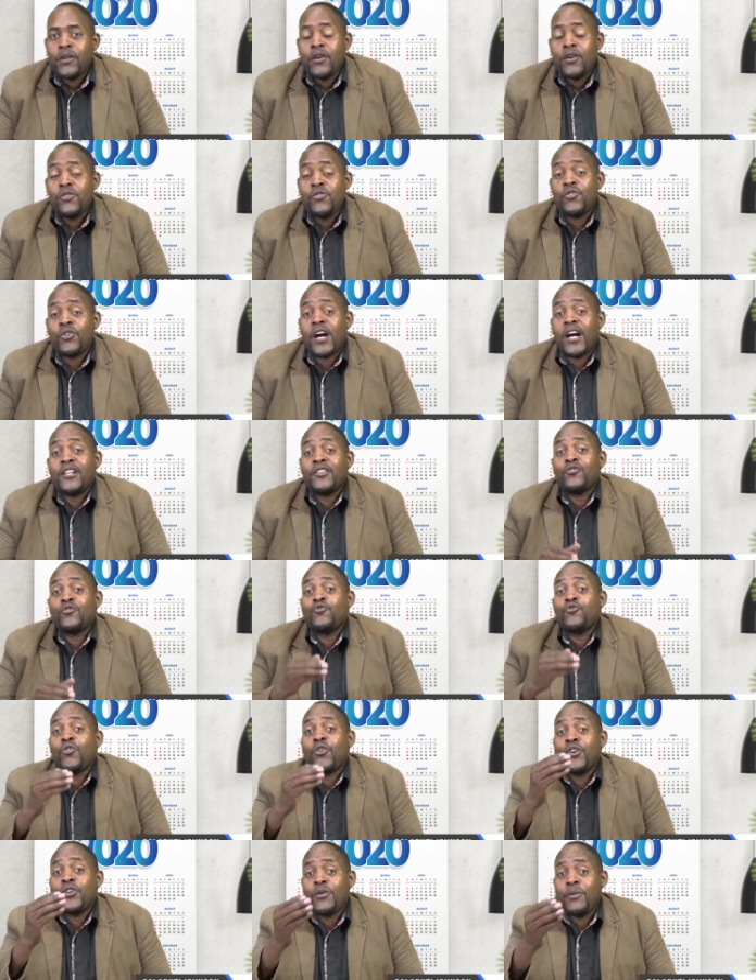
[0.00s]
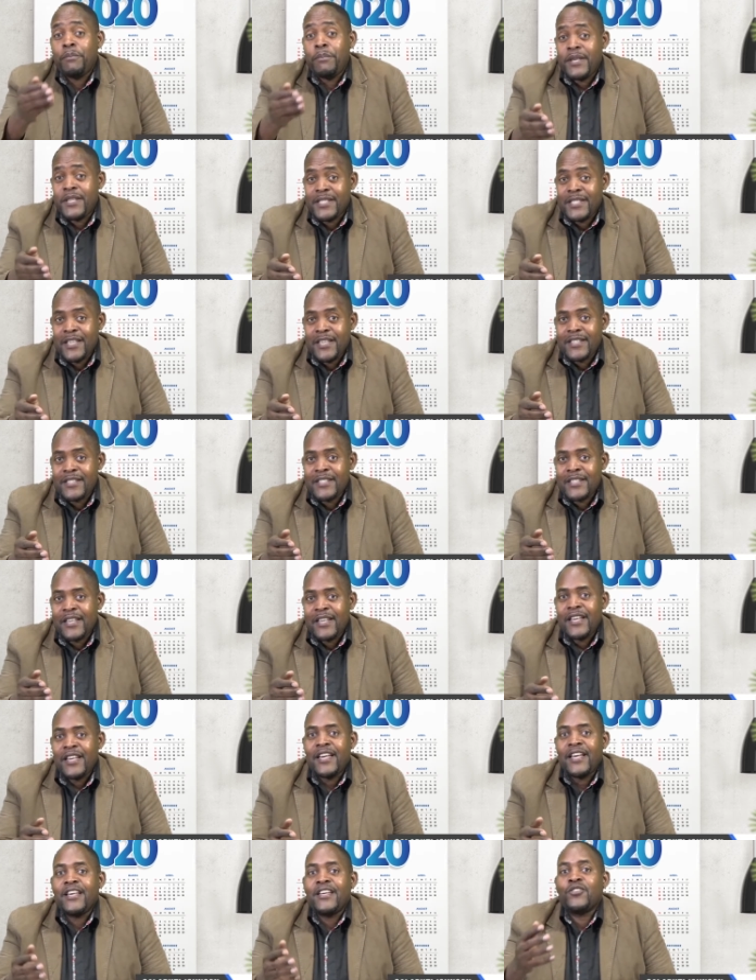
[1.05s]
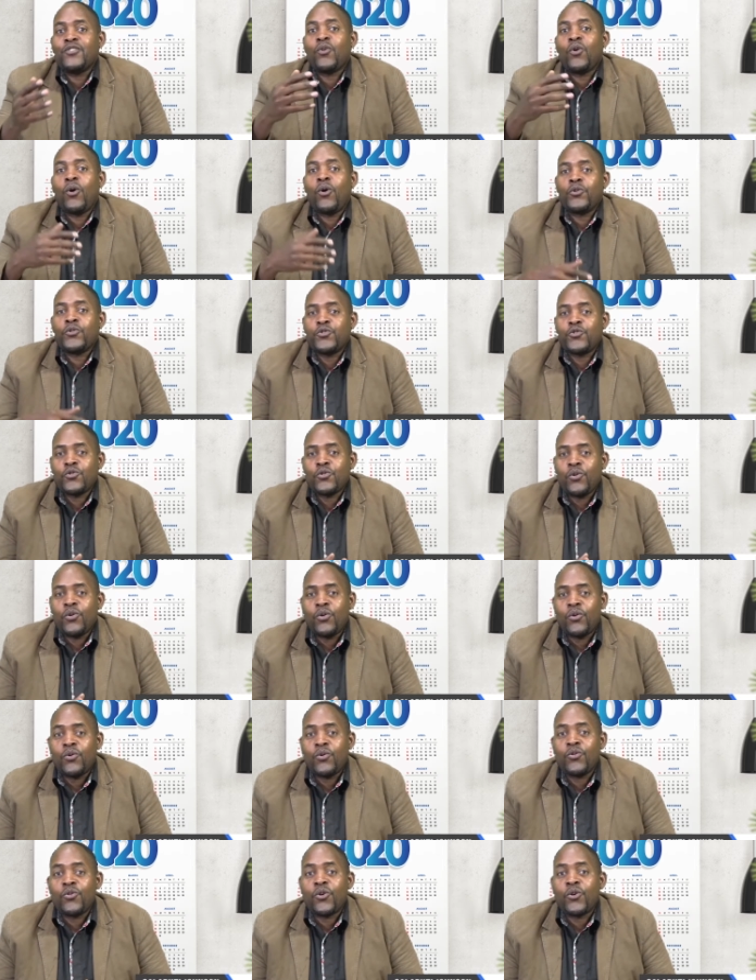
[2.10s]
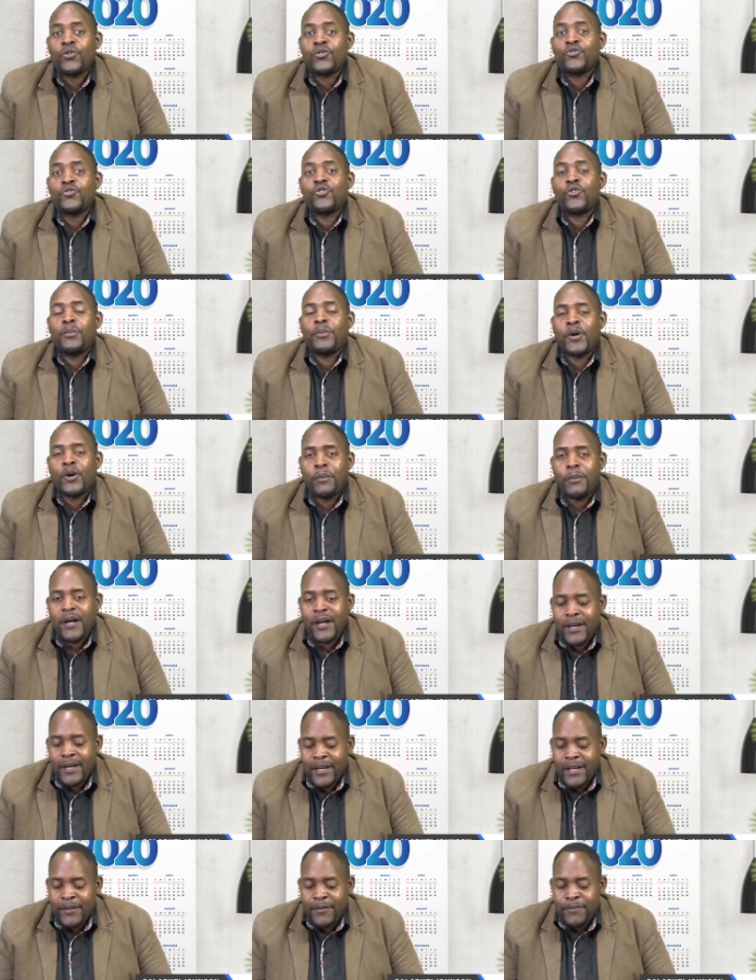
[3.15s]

you can grow your business and also grow Tropical Bank.